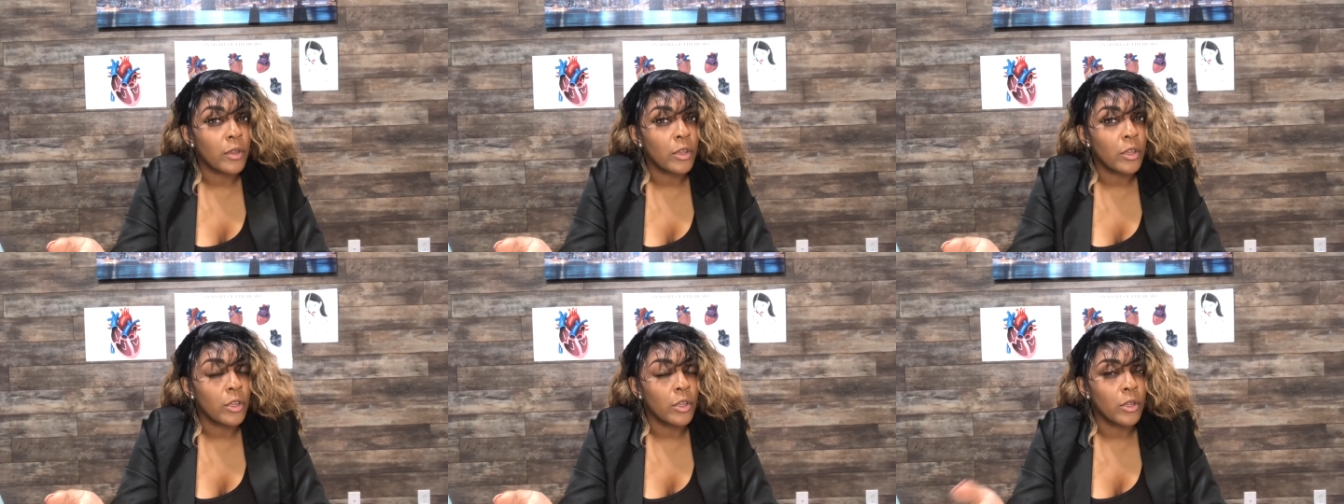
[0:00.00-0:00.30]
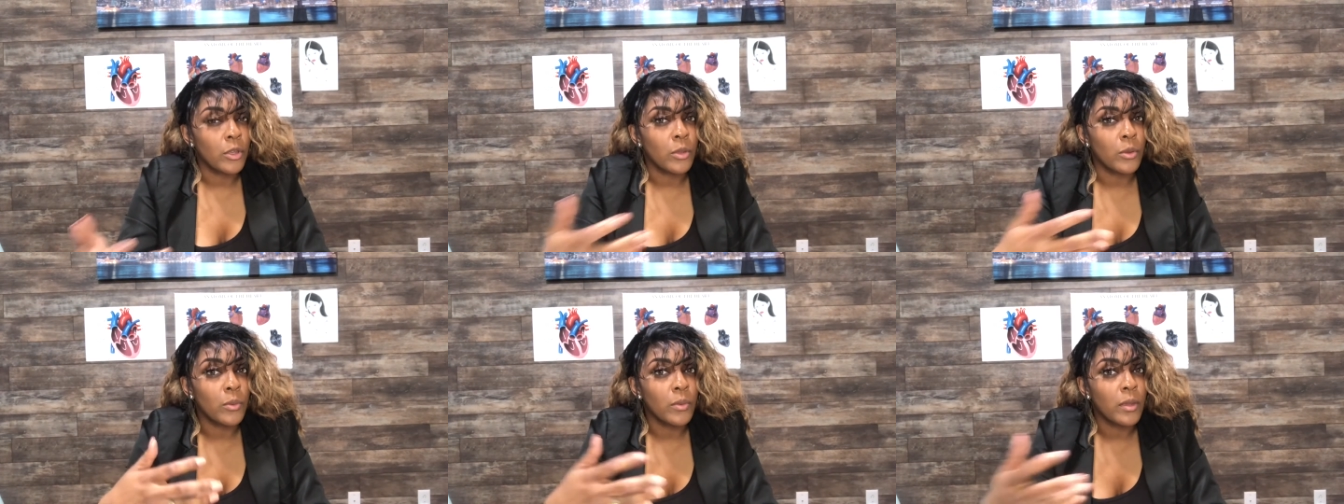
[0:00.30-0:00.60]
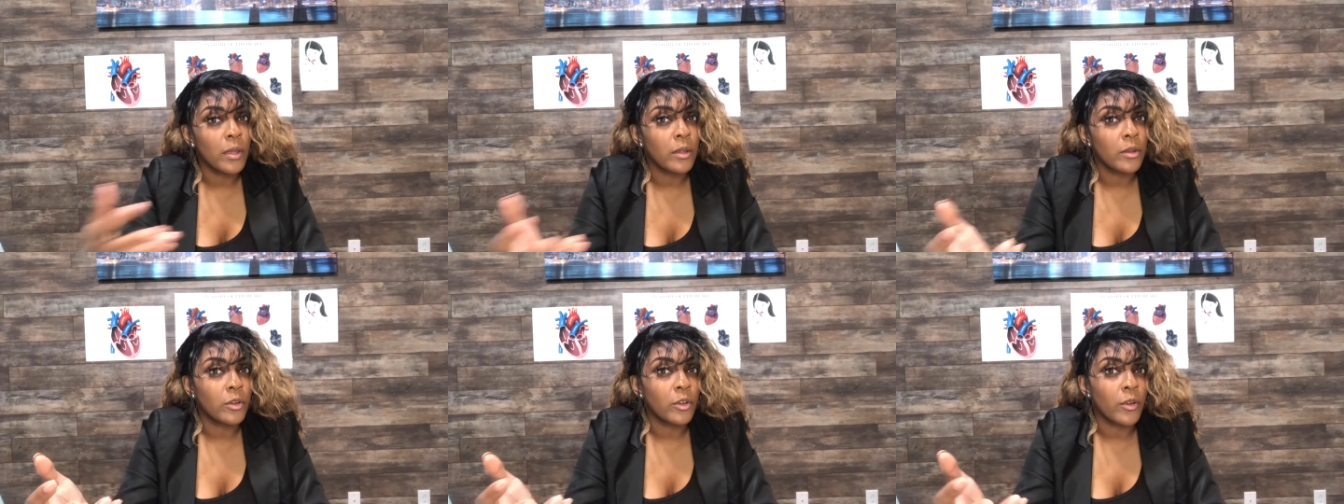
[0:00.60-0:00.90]
you
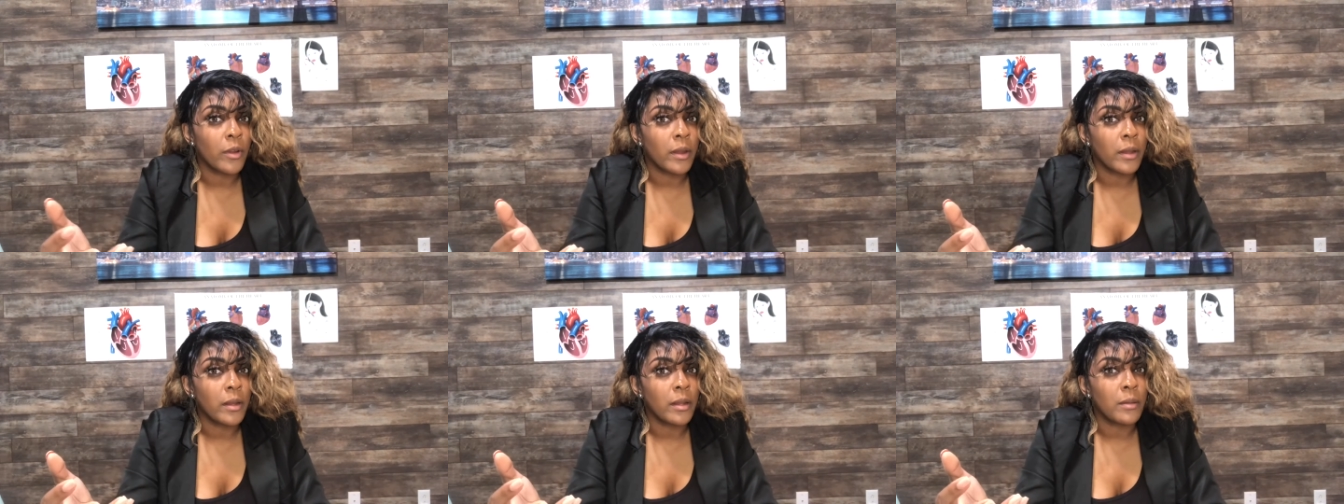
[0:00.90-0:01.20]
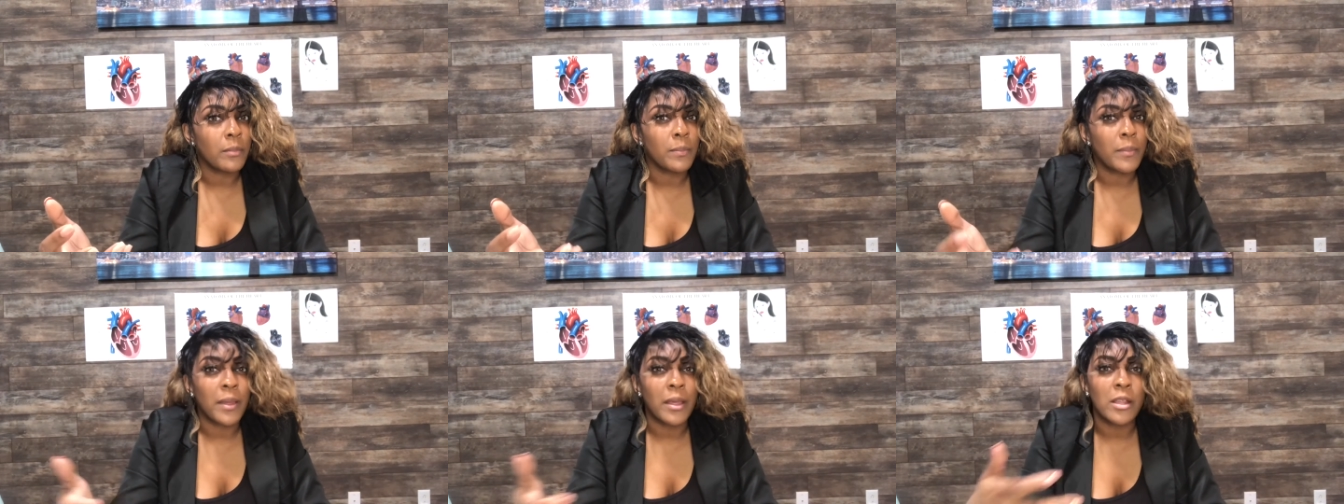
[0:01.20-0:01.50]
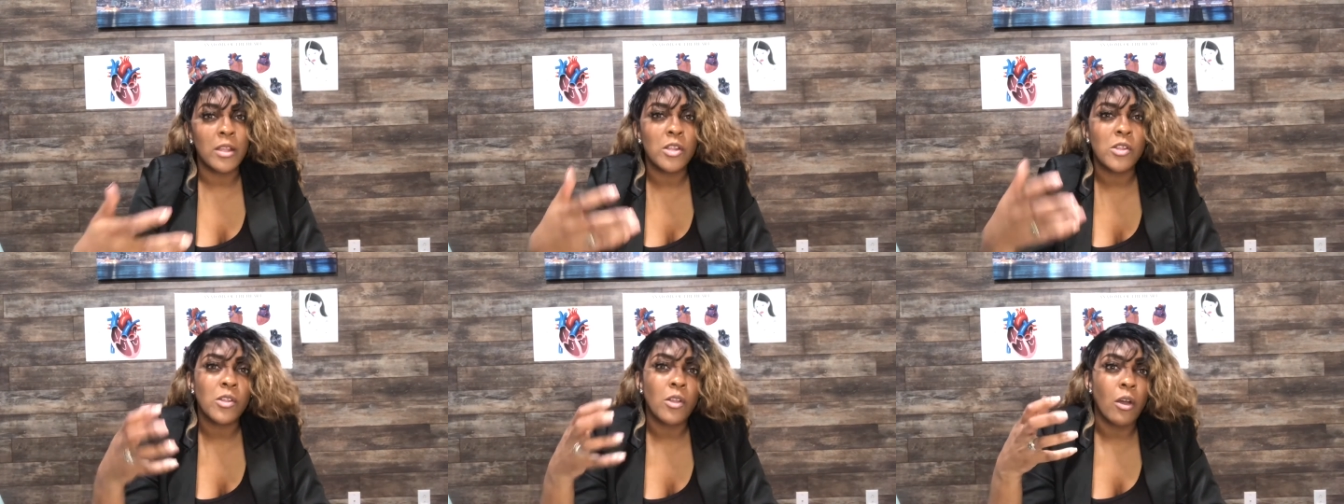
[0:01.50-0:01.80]
can grade it
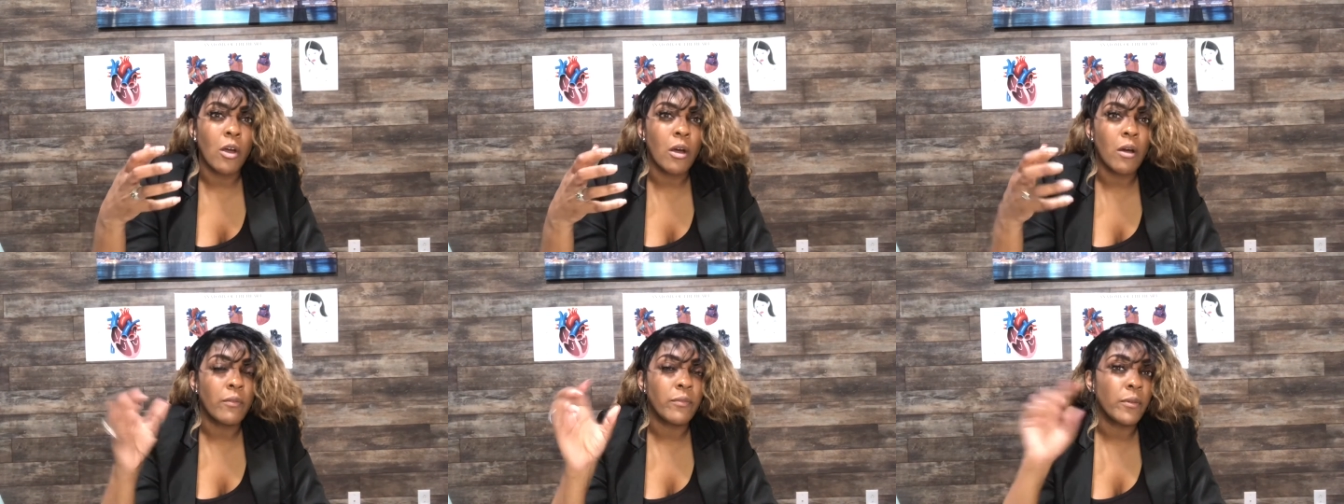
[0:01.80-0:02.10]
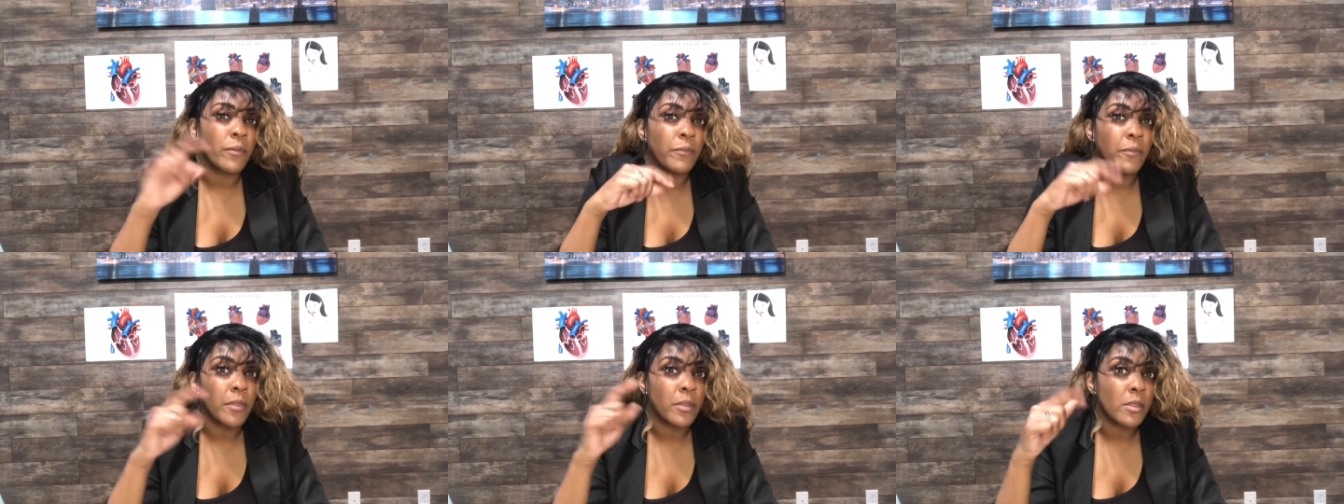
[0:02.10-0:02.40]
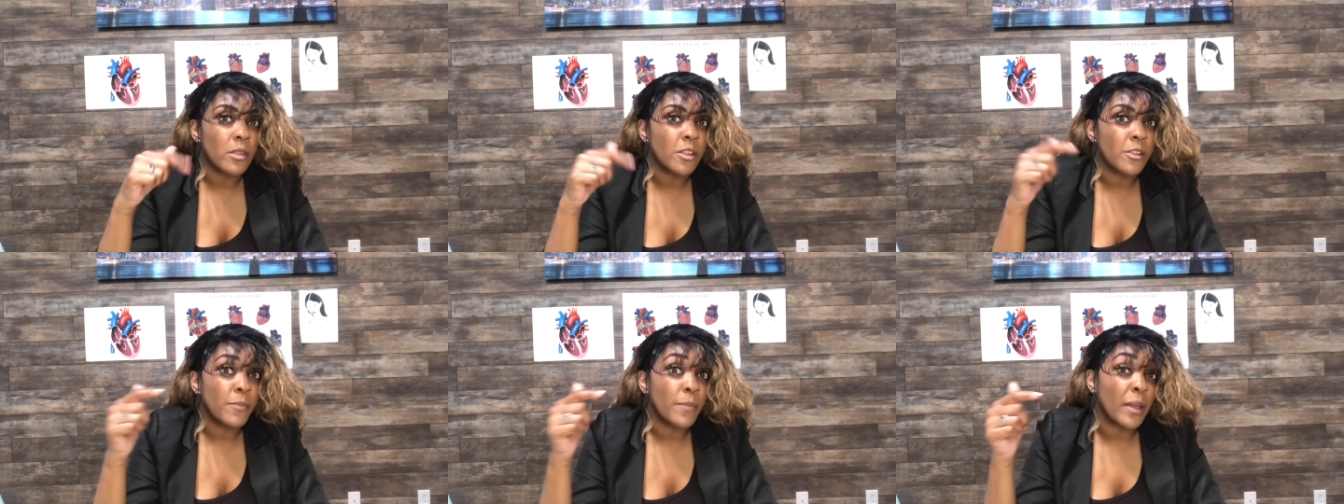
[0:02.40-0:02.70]
based off of the
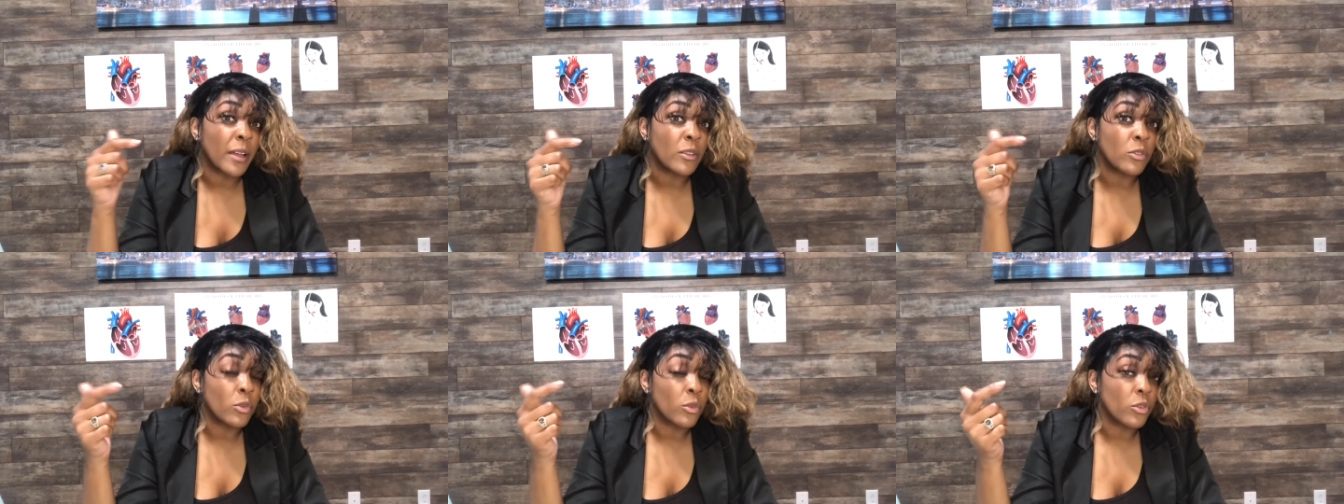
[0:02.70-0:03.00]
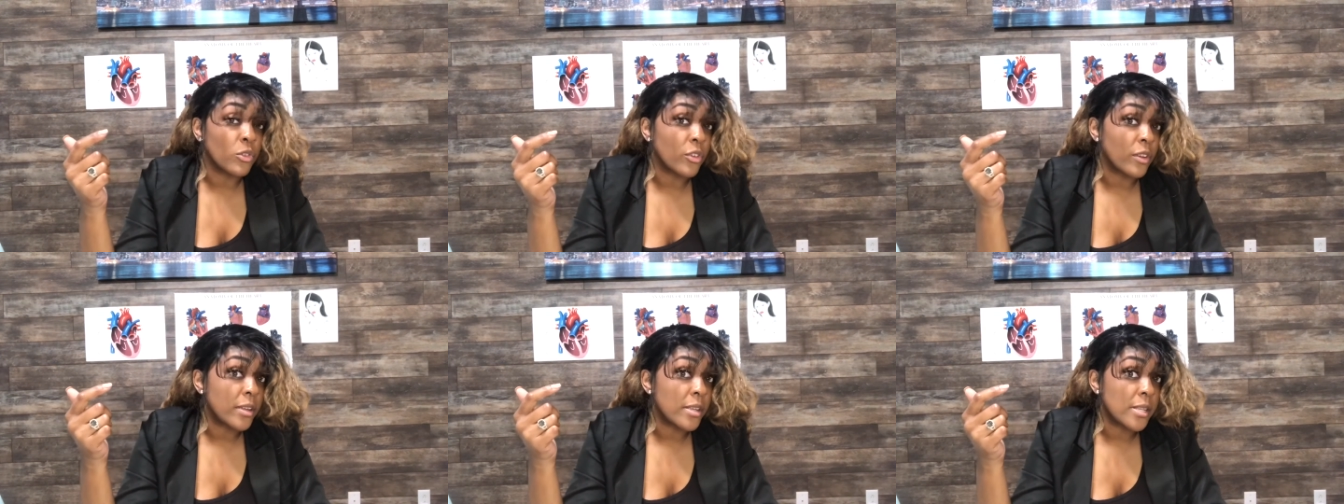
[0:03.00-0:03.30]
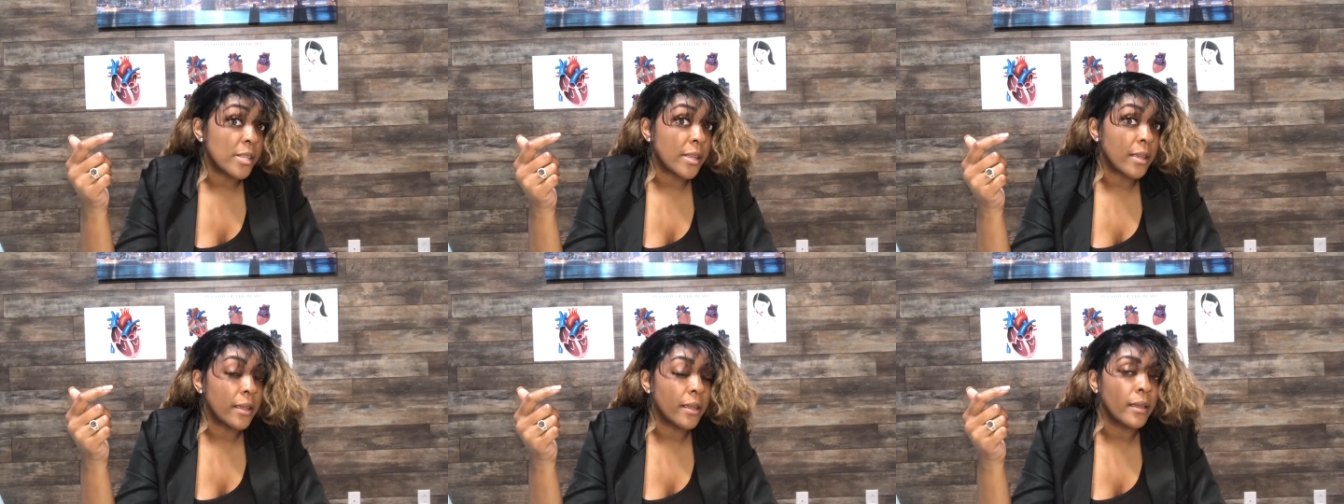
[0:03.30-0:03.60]
spectral
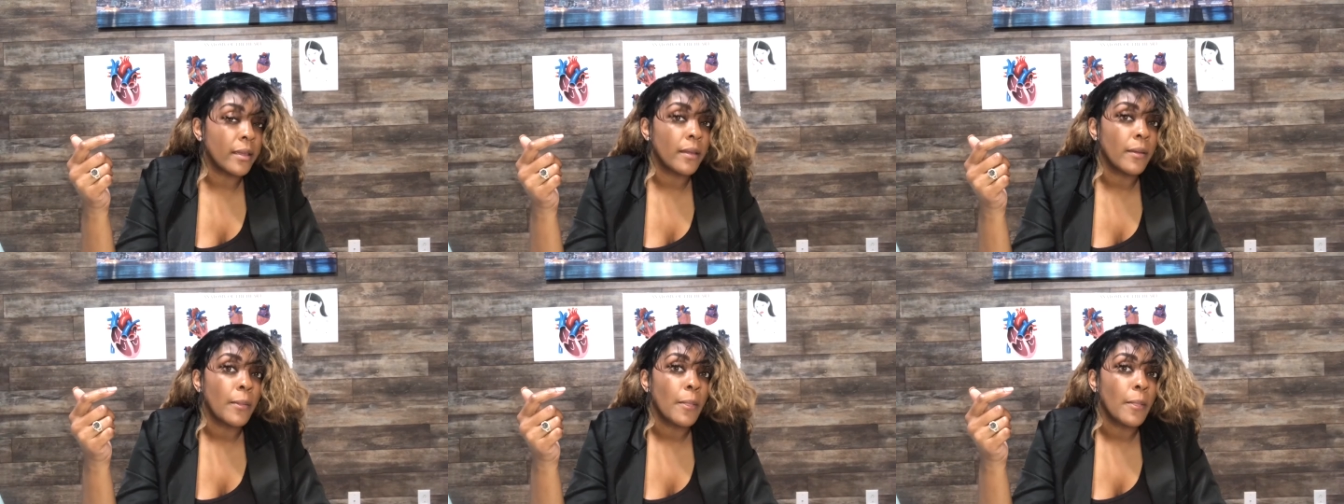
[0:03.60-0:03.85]
tracing,